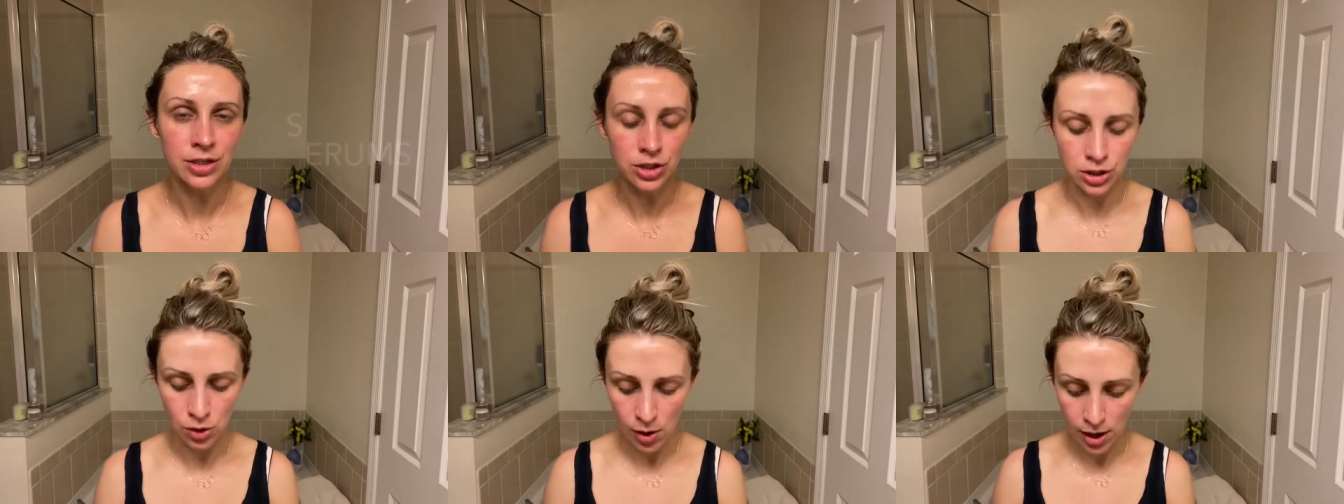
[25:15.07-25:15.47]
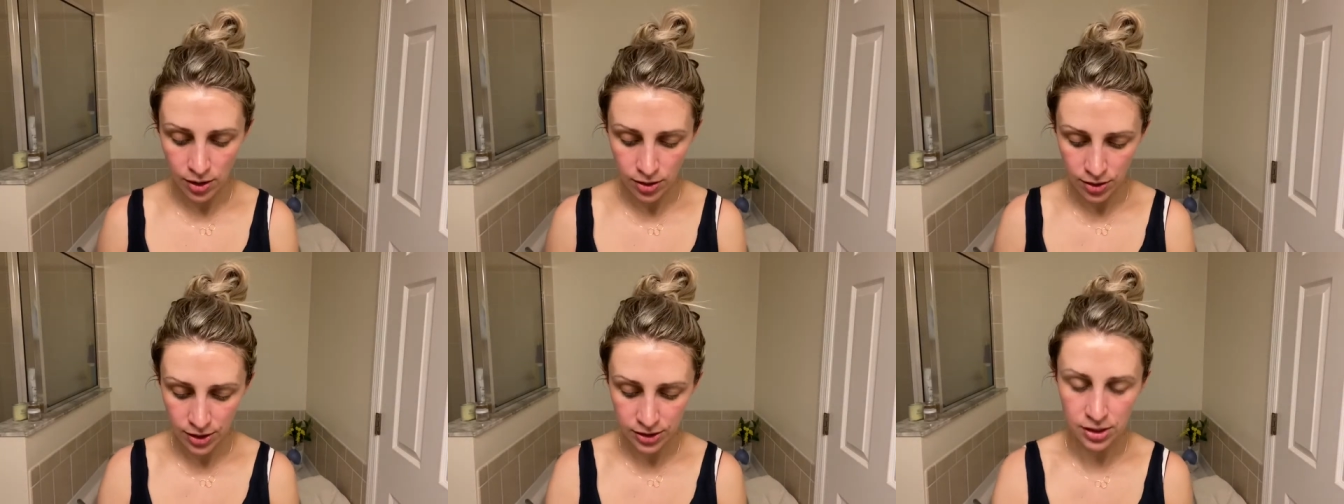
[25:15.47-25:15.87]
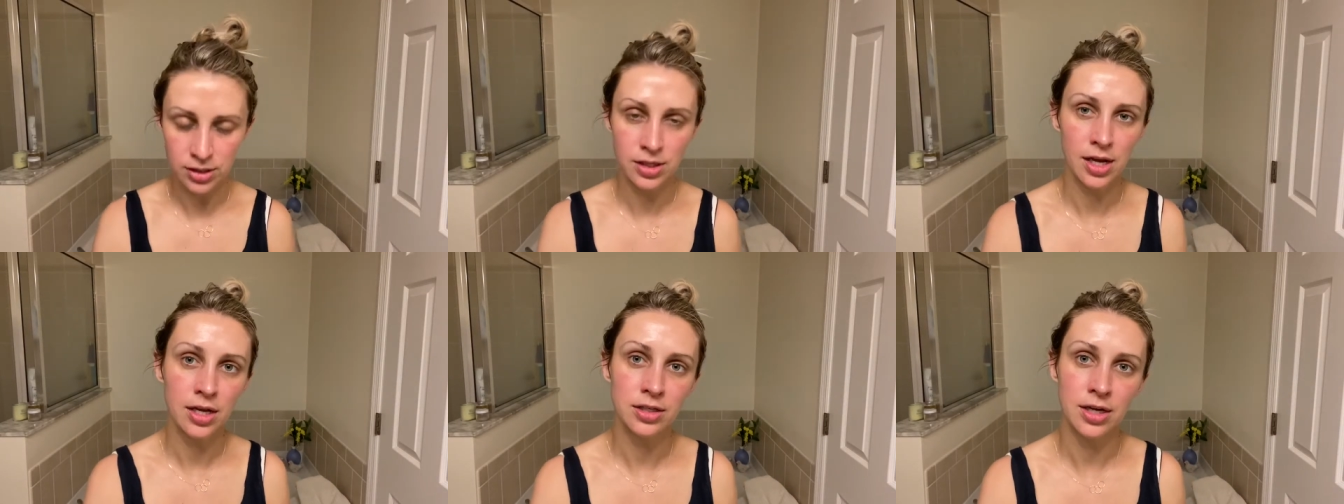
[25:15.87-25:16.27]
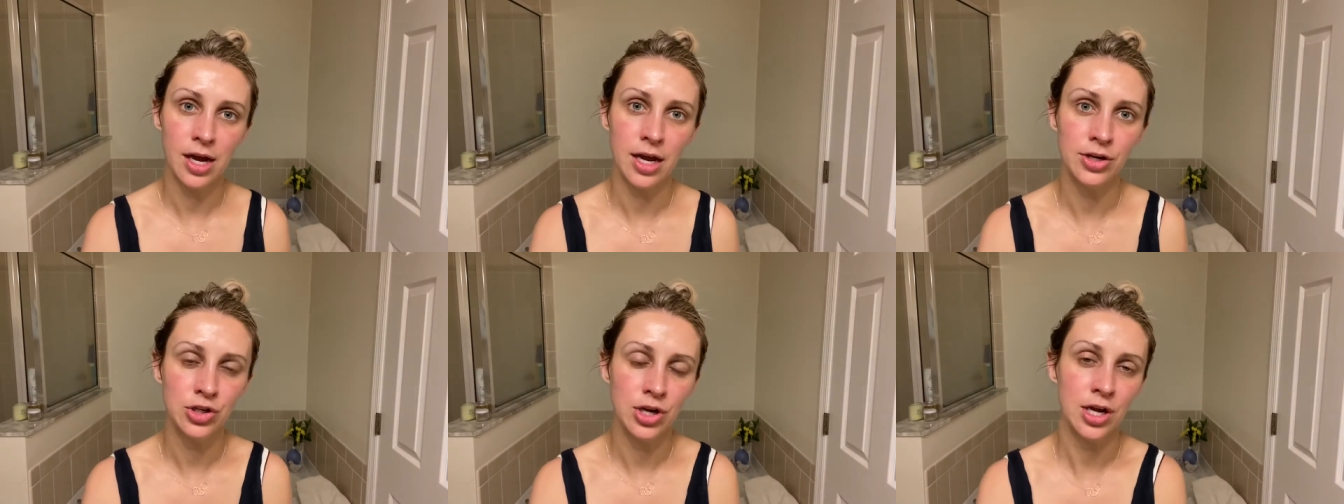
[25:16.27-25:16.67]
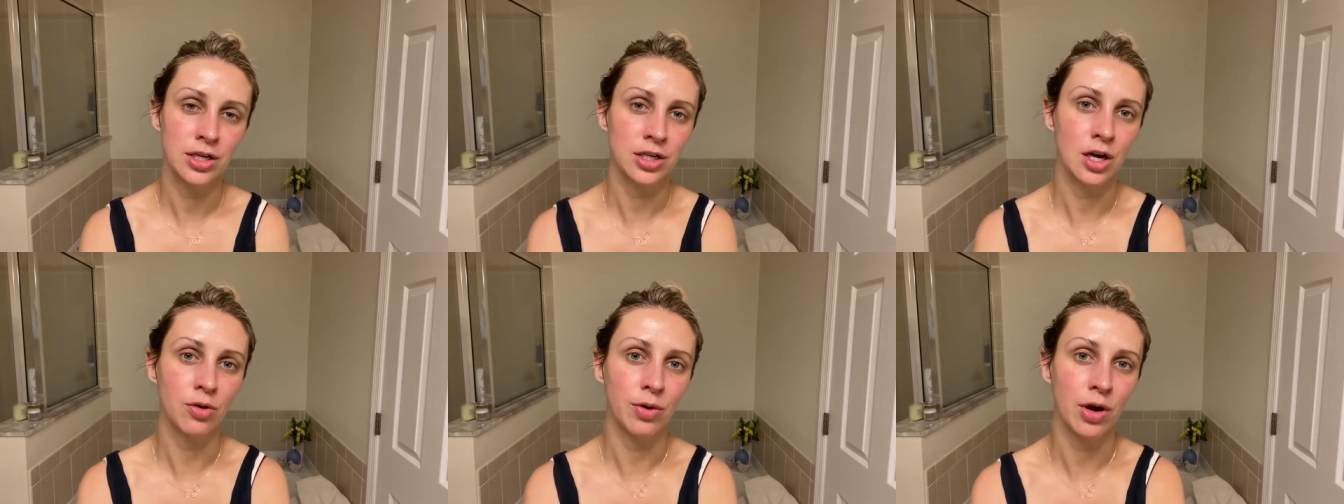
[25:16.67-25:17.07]
So this is the anti-aging,
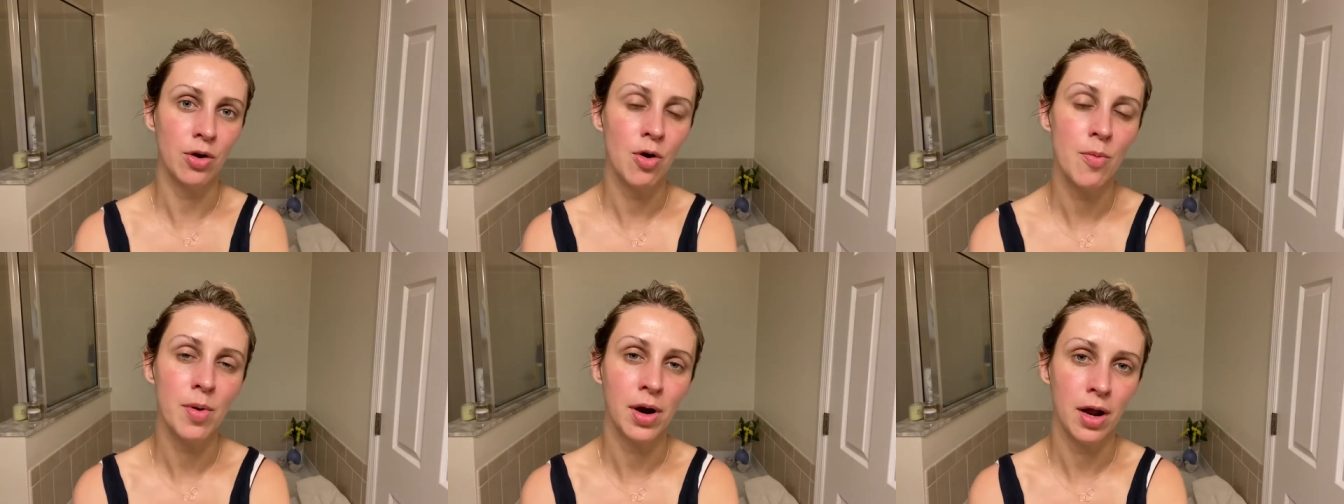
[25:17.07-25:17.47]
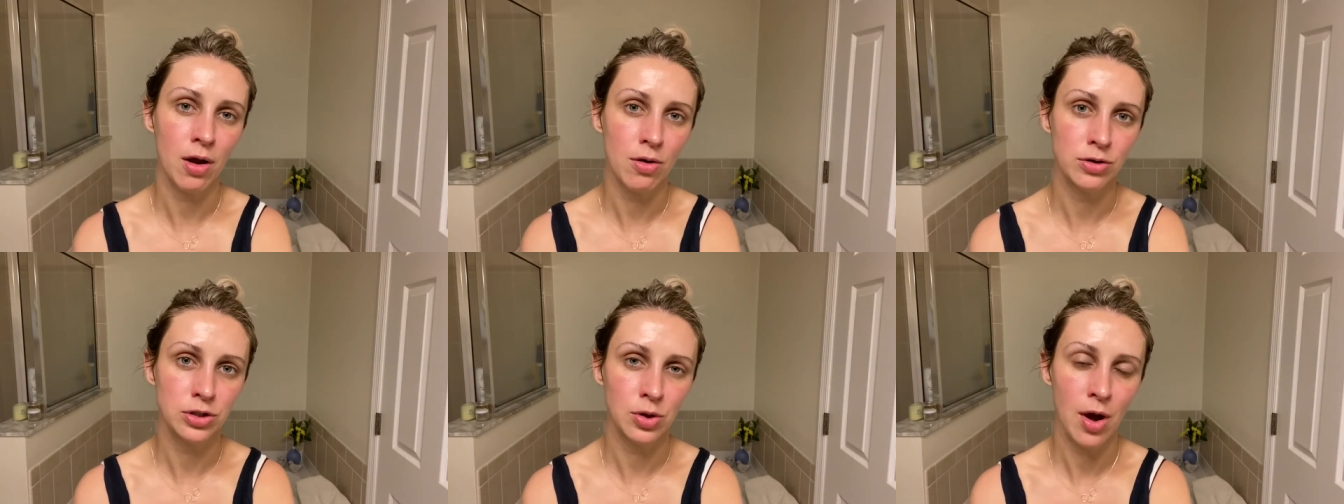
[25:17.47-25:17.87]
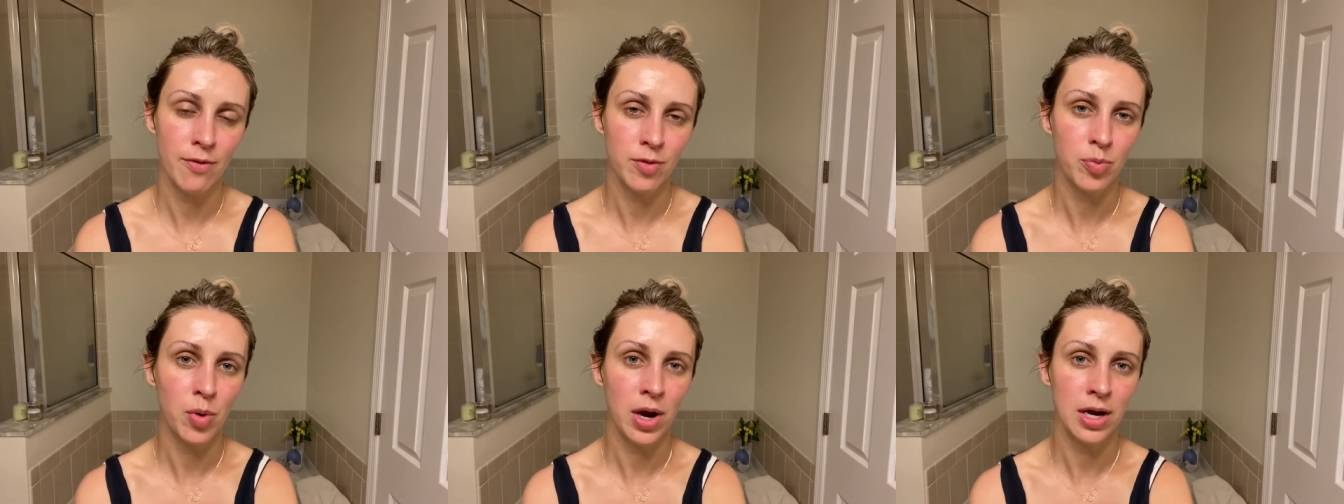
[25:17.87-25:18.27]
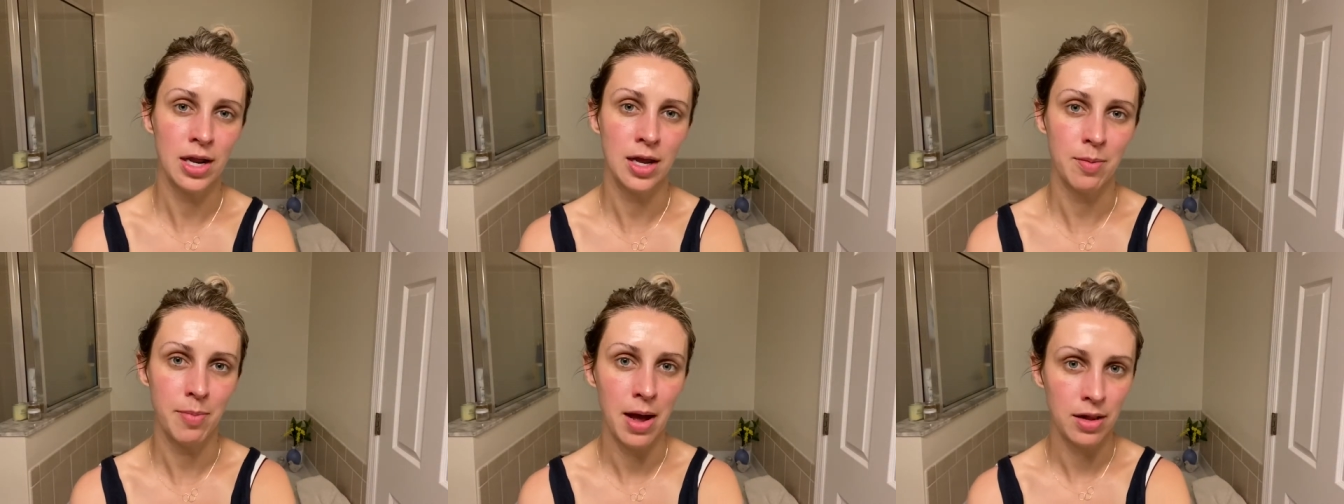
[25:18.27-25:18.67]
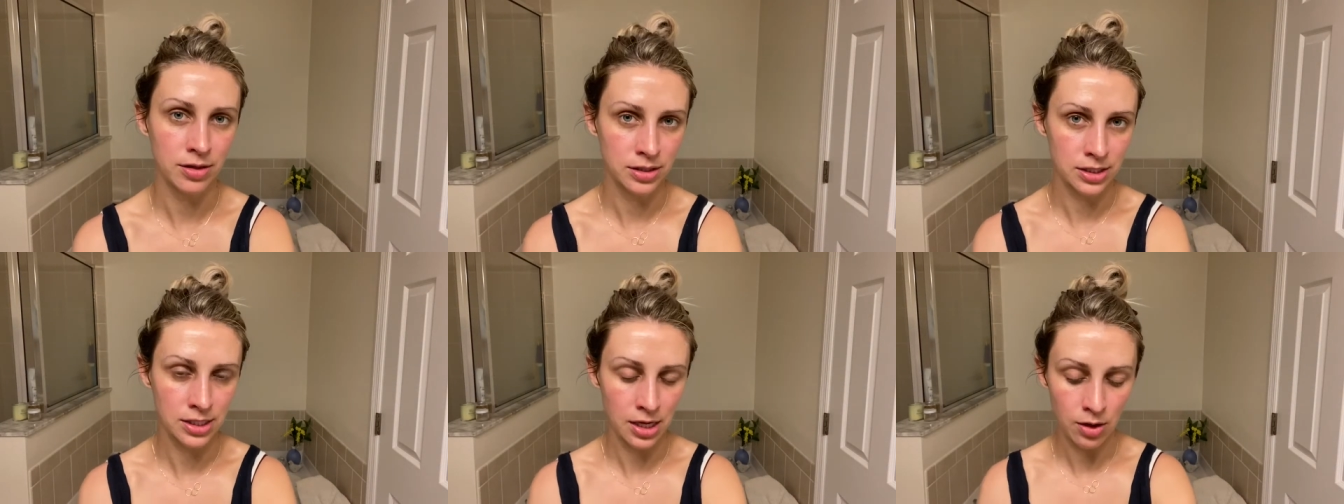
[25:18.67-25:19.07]
anti-wrinkle, but I also have a brightening and
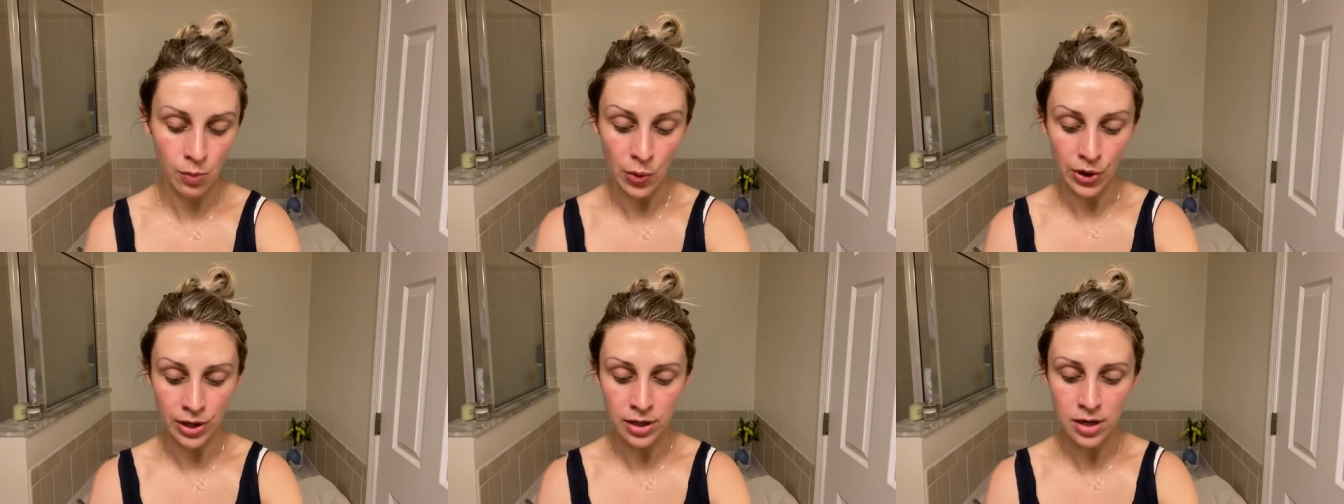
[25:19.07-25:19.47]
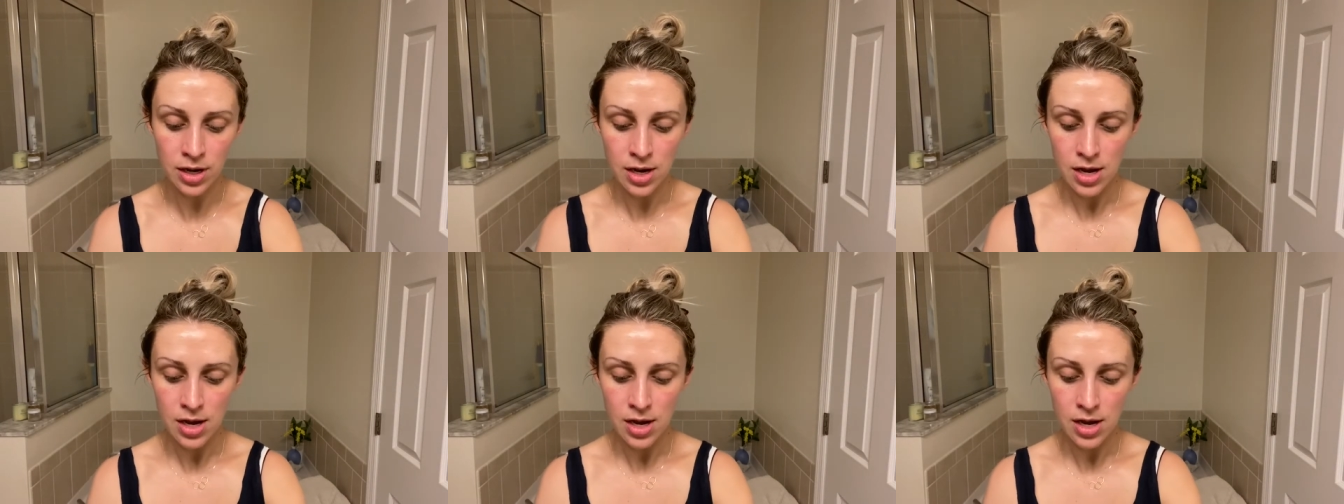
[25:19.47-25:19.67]
balancing one.